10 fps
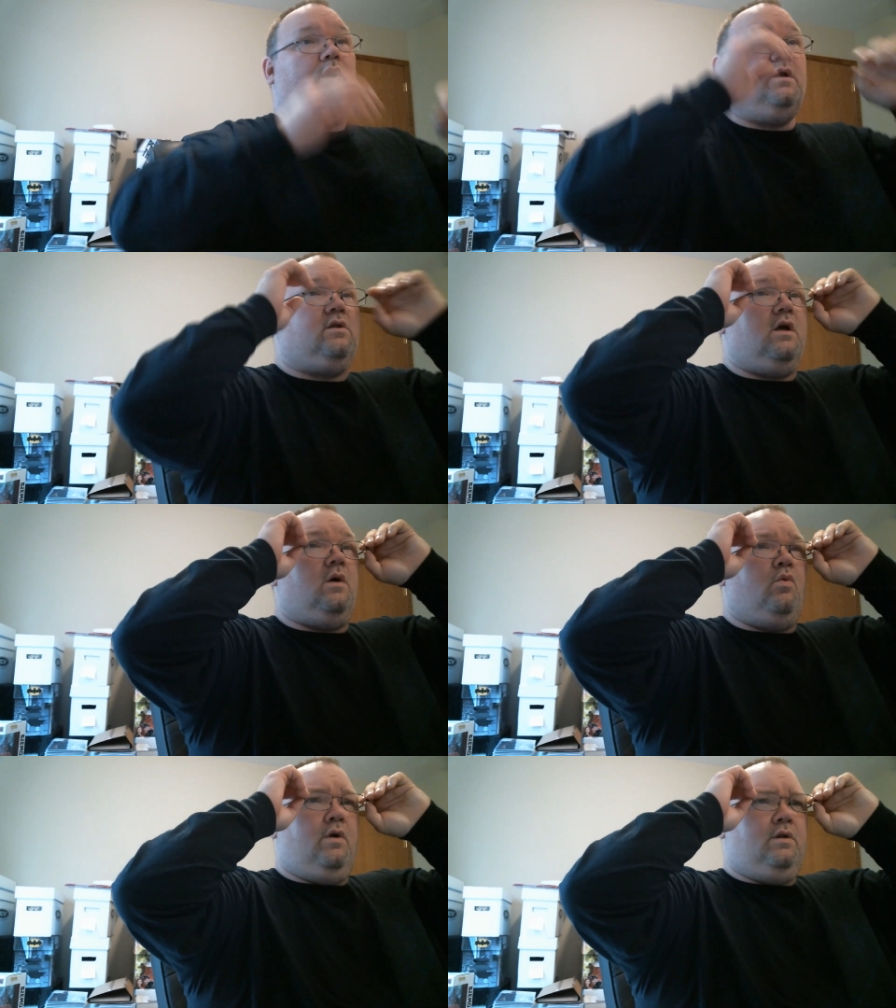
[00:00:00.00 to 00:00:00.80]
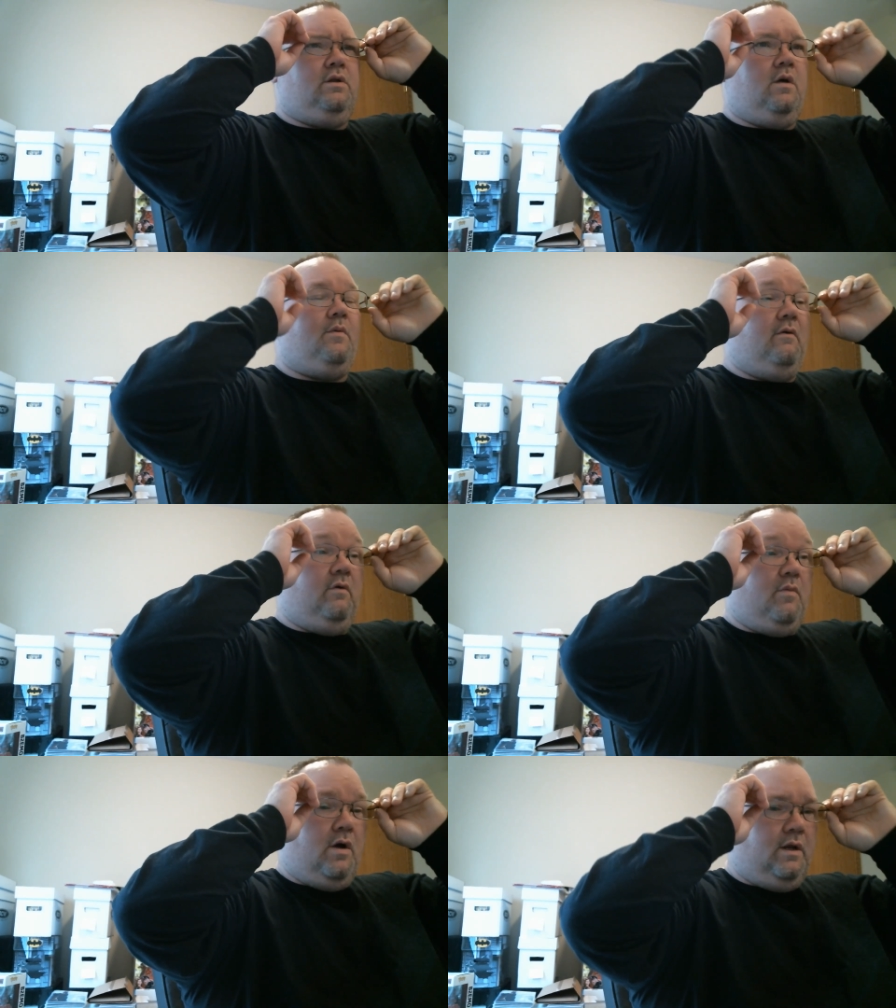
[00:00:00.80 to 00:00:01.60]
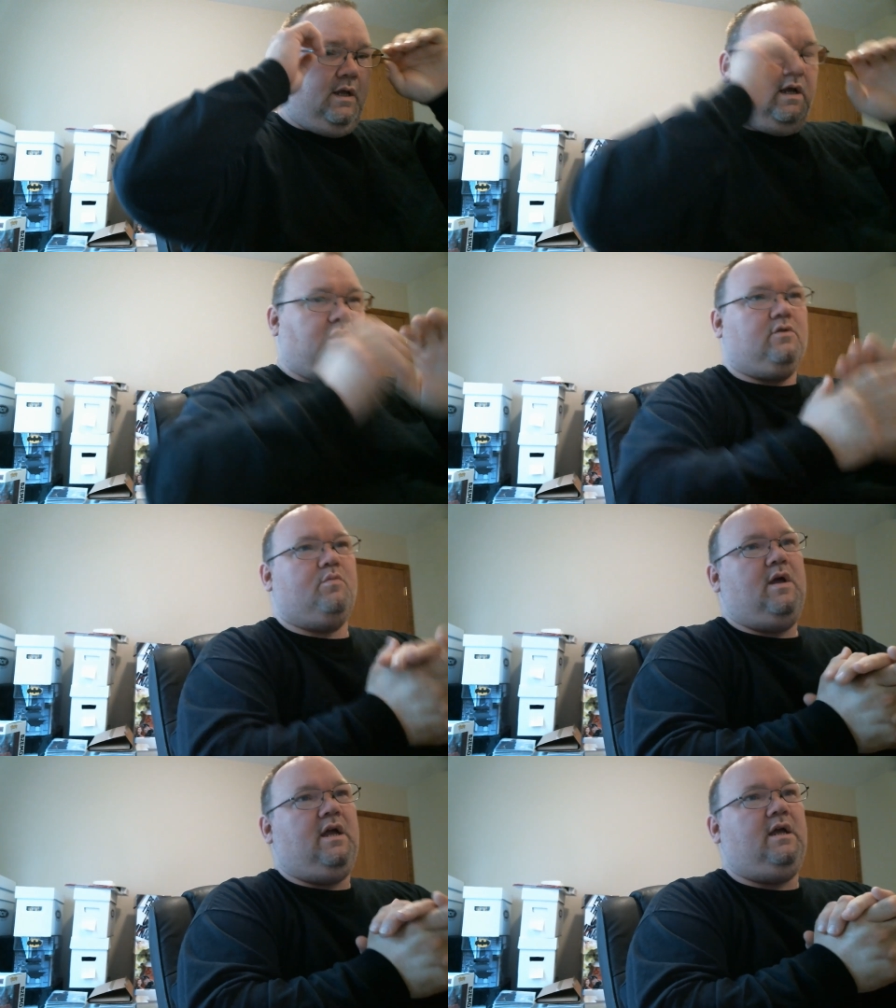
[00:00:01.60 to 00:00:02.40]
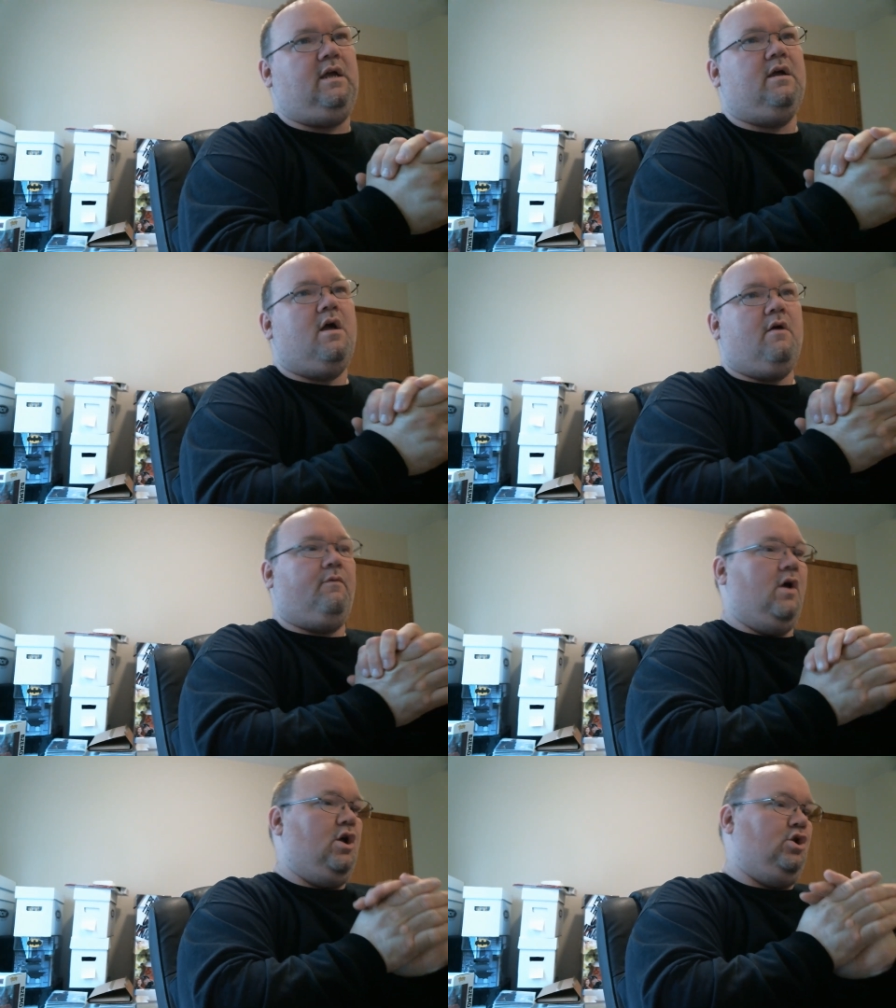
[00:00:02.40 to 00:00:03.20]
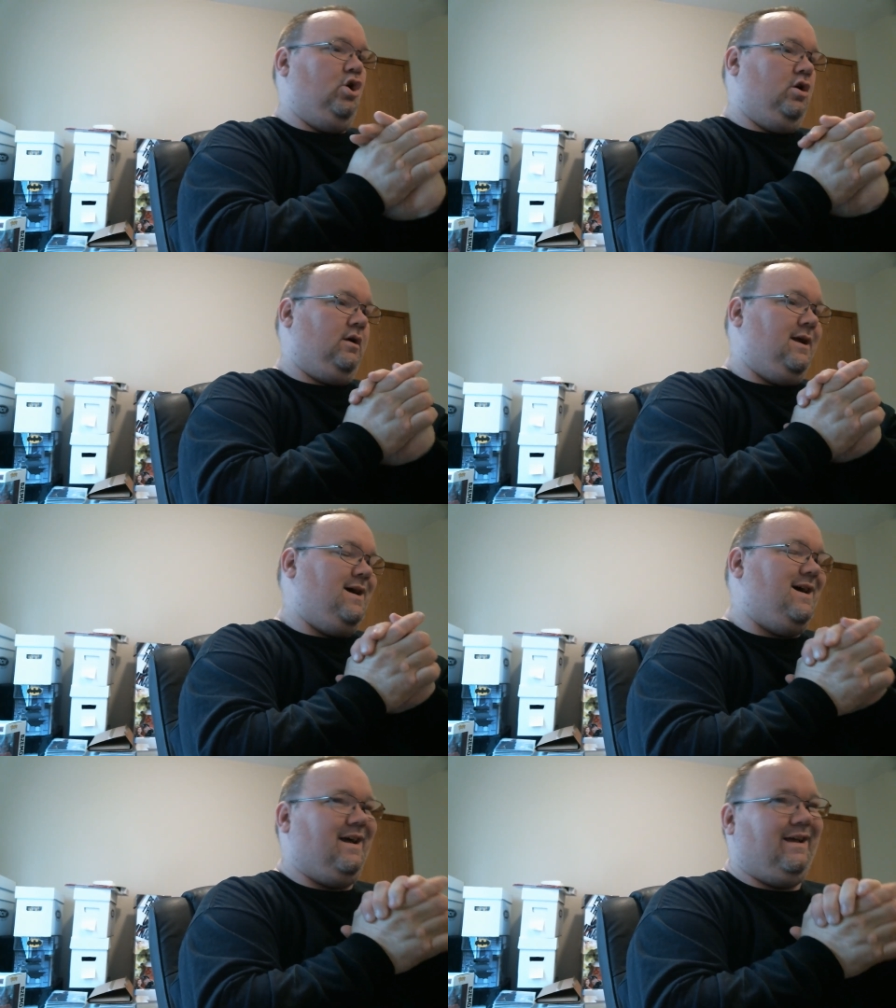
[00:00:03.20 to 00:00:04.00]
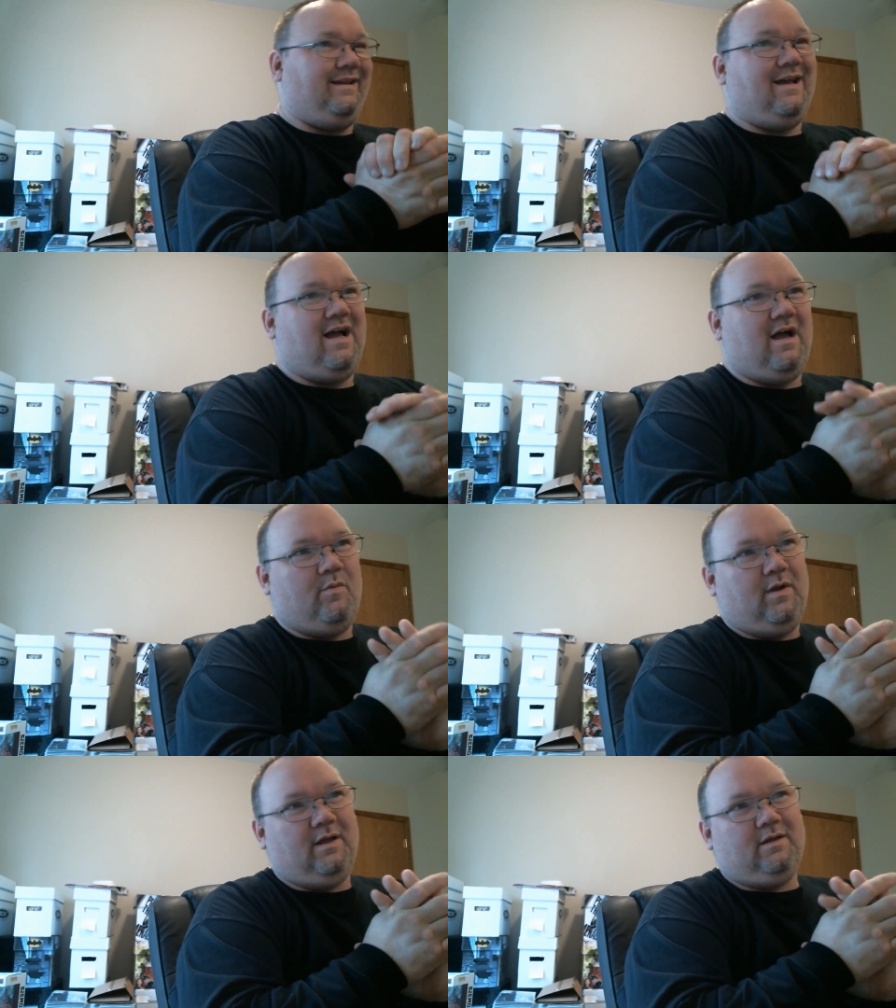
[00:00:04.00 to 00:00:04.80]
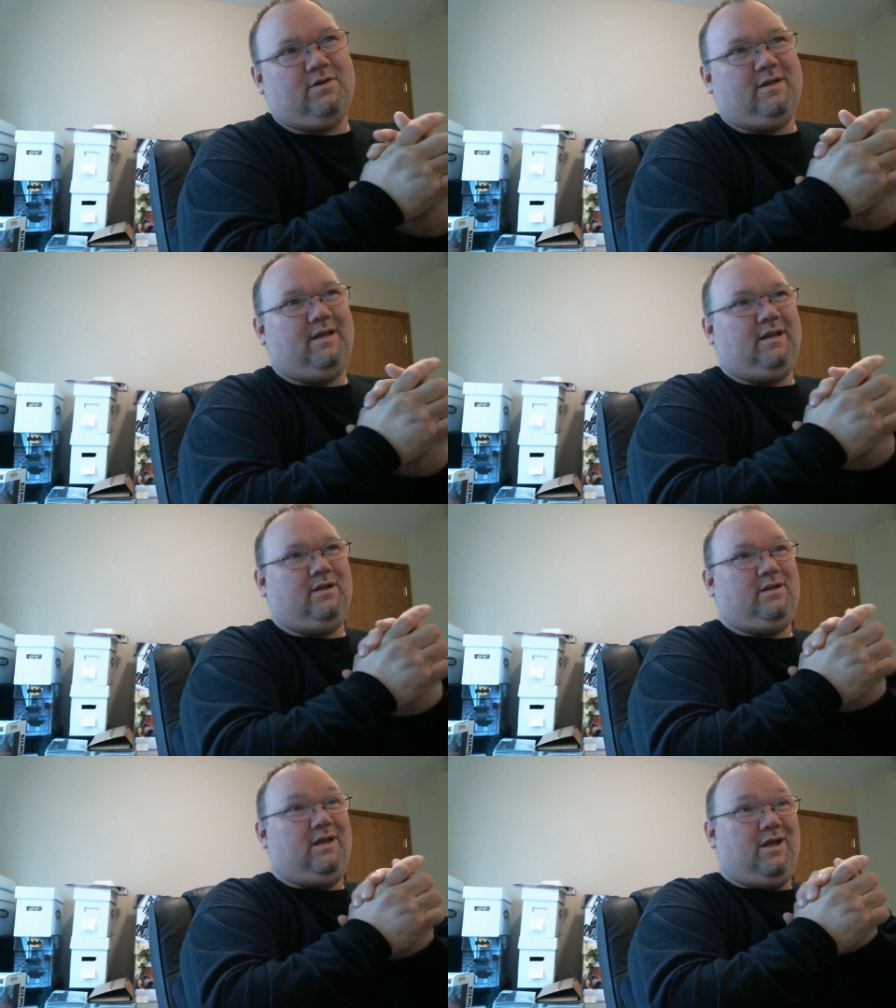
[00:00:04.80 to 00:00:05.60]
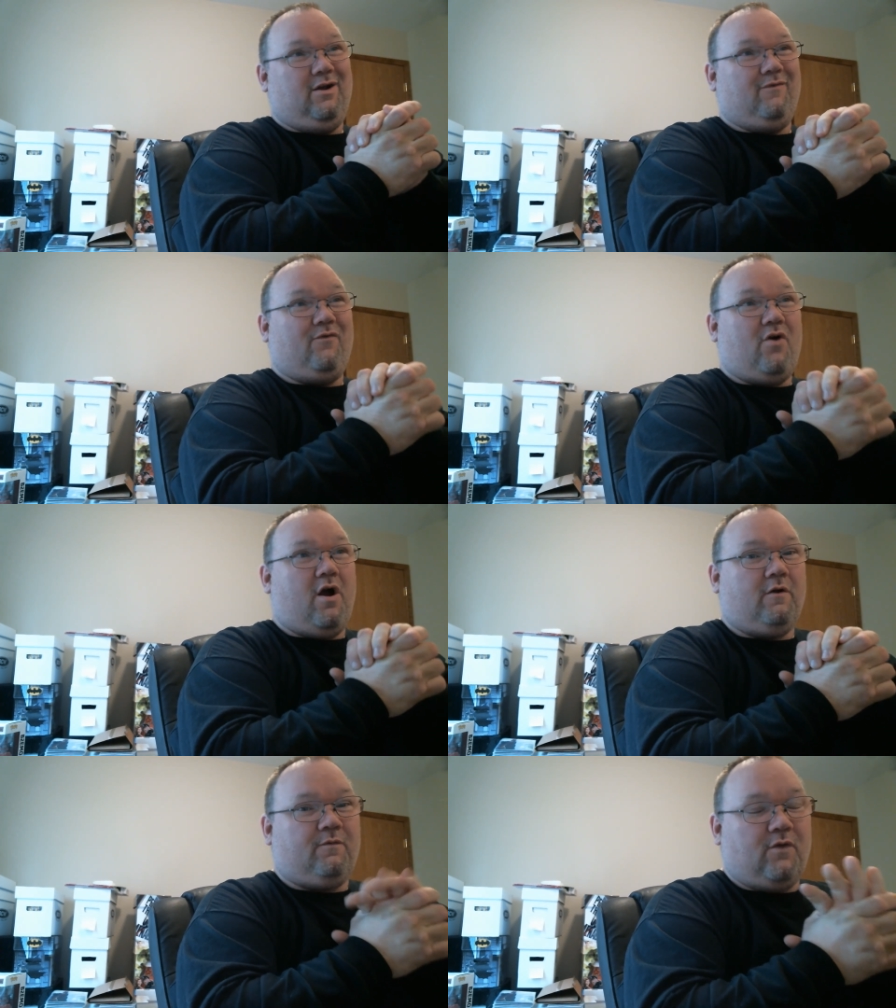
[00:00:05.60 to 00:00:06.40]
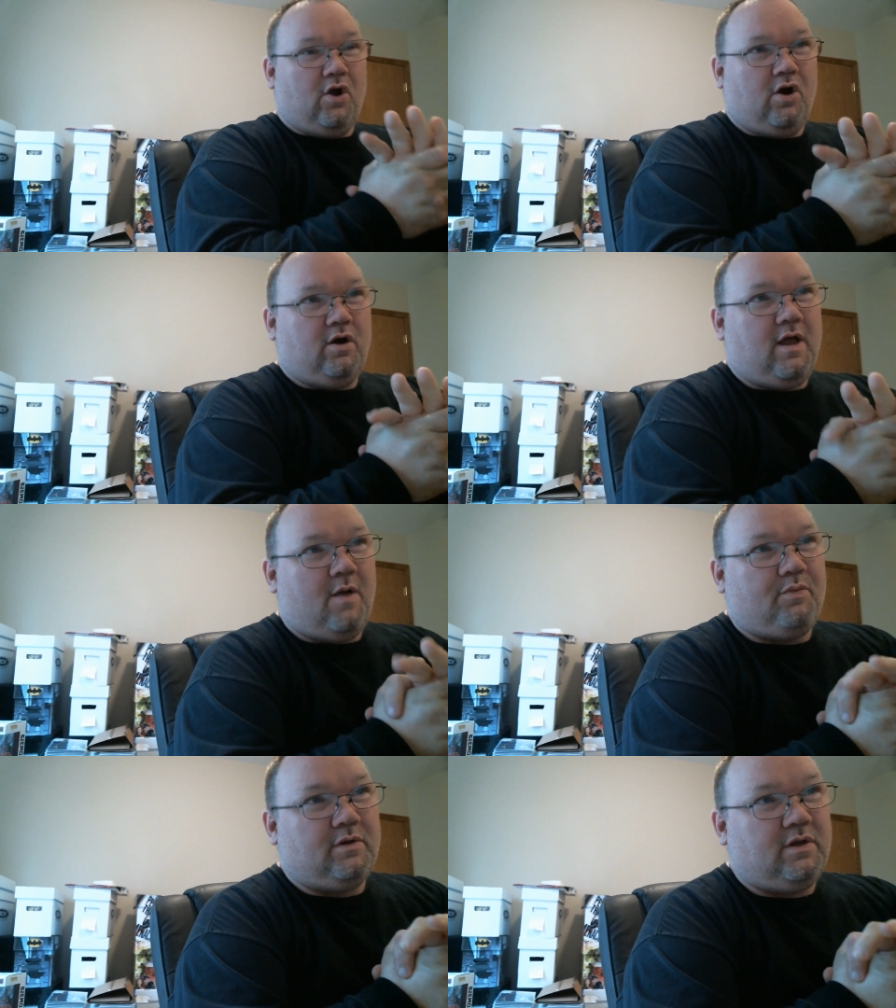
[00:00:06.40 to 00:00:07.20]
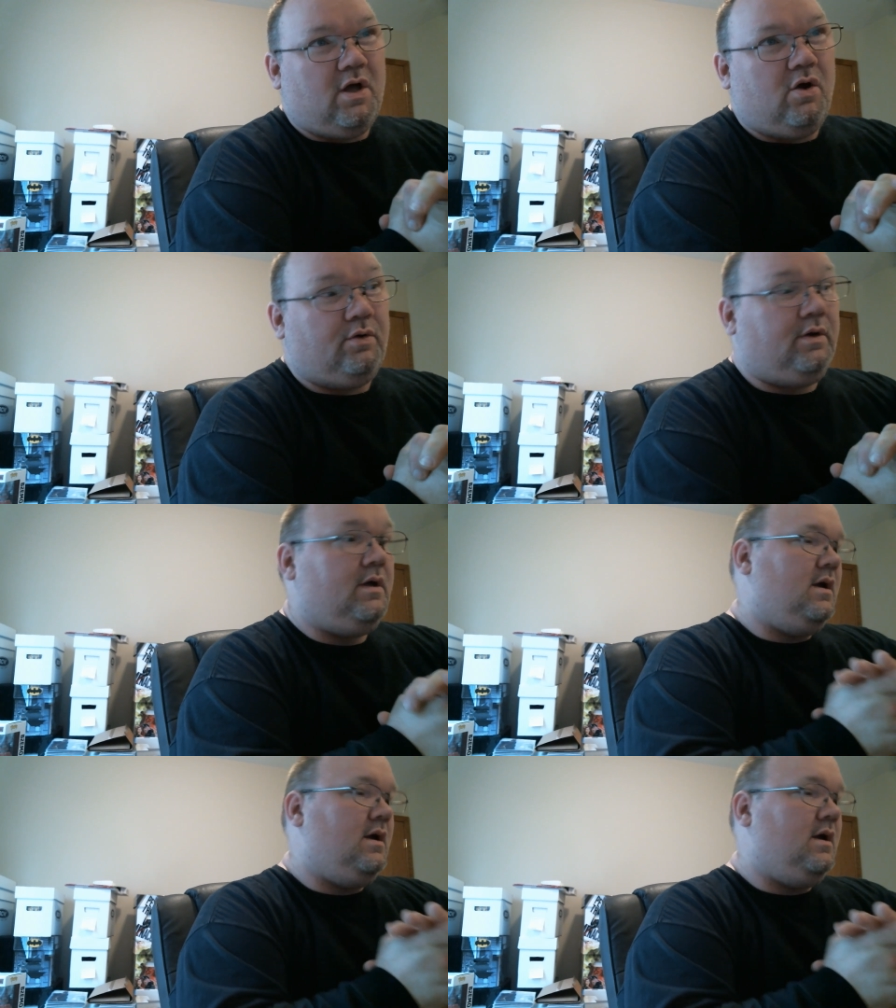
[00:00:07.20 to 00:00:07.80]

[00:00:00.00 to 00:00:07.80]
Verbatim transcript: is up? What is up, everybody? It is me, Thunder God Comics, and it is here for our third episode.